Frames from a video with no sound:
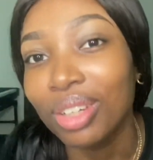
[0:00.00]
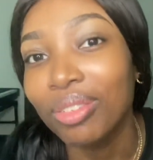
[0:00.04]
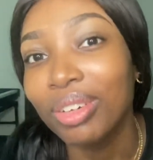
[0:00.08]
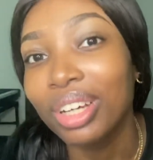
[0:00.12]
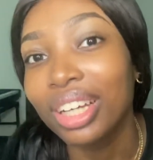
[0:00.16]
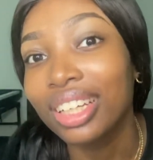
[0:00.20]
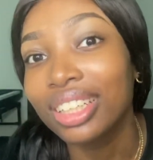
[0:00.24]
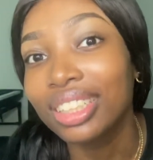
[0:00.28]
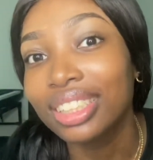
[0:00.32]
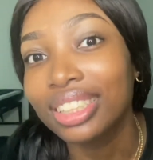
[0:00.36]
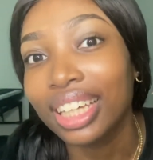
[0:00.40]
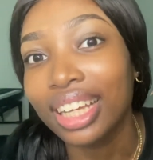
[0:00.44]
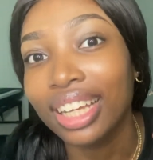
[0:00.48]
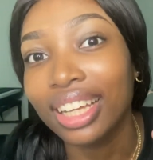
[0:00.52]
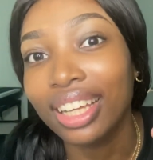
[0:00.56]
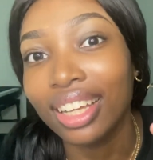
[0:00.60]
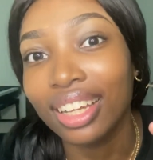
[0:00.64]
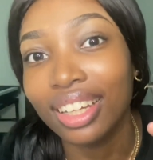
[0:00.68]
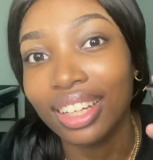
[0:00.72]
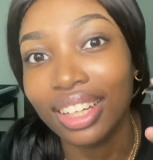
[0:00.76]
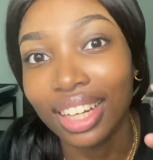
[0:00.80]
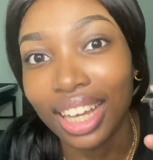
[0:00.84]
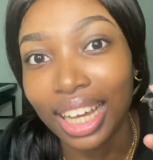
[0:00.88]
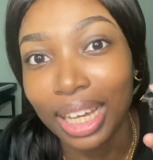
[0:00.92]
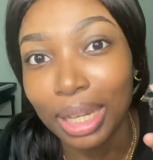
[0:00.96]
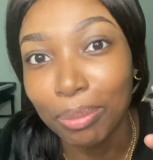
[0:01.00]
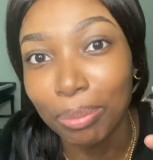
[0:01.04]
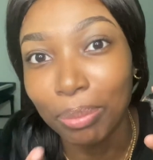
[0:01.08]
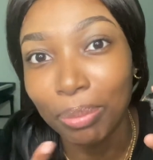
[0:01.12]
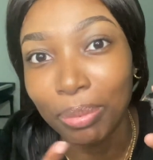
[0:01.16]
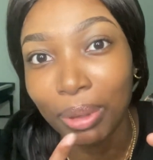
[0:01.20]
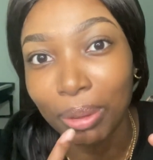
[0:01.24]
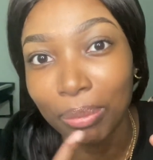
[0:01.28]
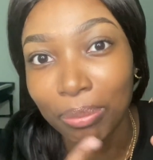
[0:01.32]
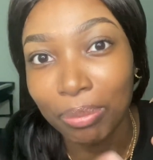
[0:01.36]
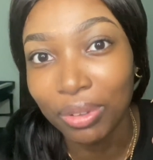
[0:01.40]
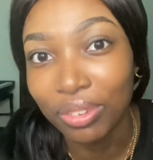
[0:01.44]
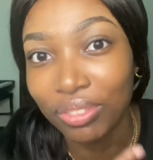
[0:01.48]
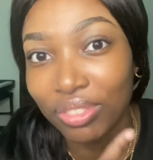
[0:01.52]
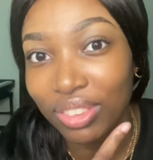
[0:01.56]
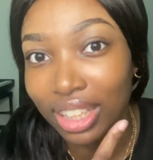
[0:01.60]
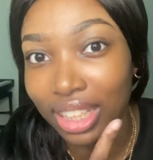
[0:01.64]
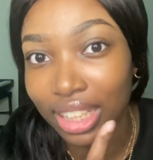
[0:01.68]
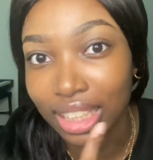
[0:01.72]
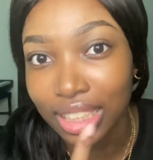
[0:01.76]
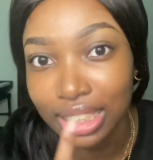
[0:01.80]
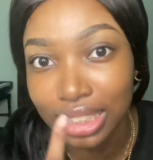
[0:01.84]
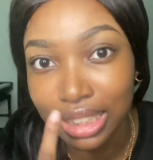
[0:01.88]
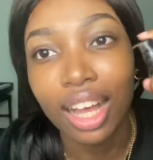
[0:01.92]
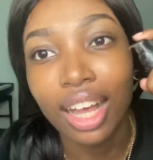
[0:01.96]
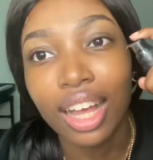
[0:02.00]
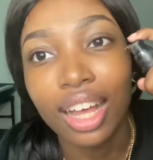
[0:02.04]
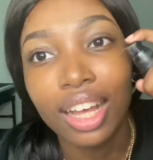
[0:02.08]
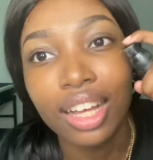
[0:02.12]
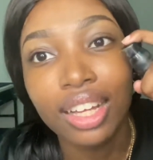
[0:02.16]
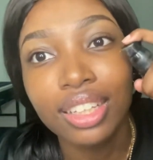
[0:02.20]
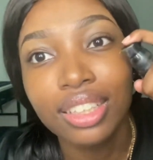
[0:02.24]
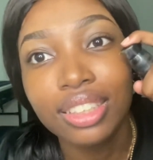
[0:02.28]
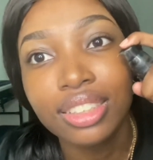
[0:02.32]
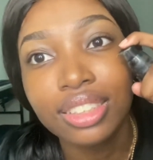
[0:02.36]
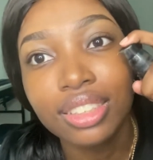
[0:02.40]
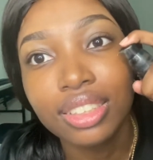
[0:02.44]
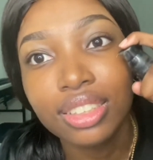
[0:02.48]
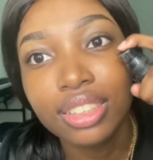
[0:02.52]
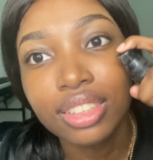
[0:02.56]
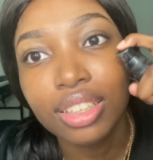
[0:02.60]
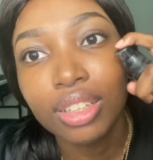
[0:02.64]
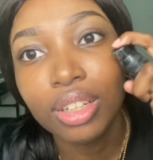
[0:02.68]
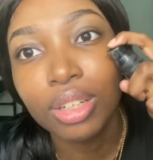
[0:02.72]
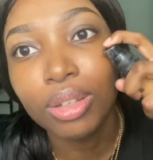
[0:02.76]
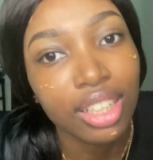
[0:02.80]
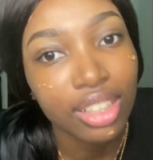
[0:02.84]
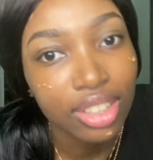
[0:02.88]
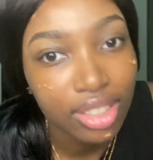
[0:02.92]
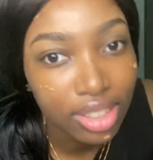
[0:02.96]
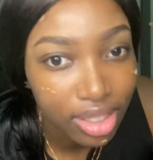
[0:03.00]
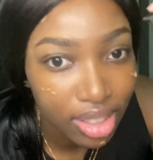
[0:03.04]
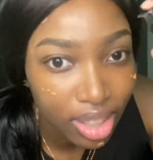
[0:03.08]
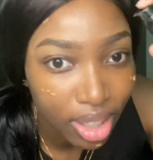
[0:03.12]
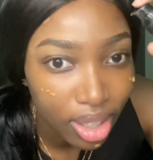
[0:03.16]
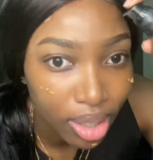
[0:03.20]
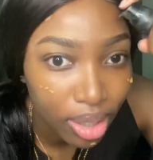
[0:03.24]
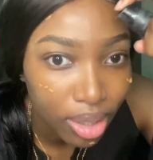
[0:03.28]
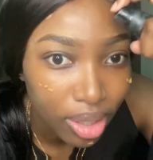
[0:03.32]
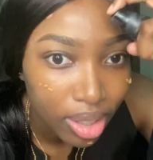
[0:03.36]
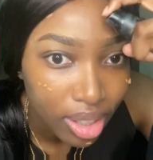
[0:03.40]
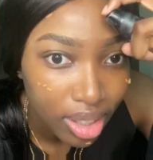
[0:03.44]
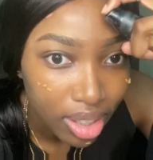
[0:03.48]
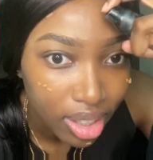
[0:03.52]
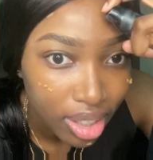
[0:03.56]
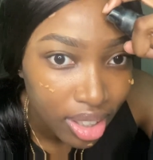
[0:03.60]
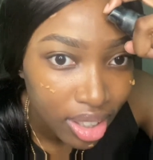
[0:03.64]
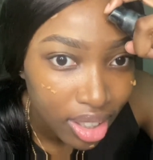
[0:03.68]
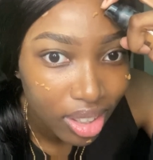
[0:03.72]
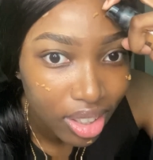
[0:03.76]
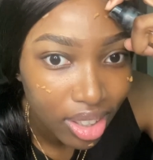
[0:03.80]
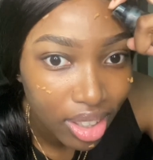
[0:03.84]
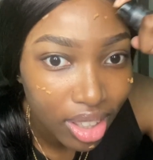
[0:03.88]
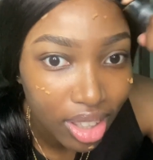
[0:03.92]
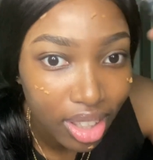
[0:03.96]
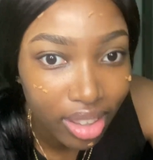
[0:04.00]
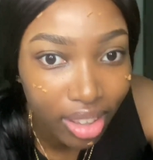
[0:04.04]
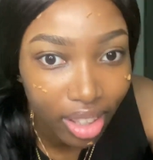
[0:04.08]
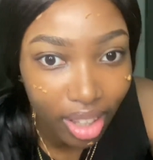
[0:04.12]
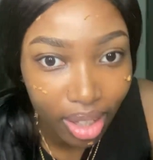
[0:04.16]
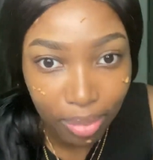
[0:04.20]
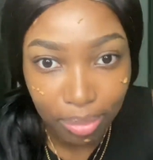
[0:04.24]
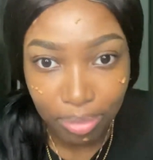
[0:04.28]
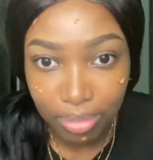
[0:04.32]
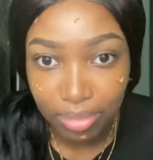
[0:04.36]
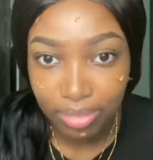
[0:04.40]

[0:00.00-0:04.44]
we're going to take a light pump of this, and I just go like that.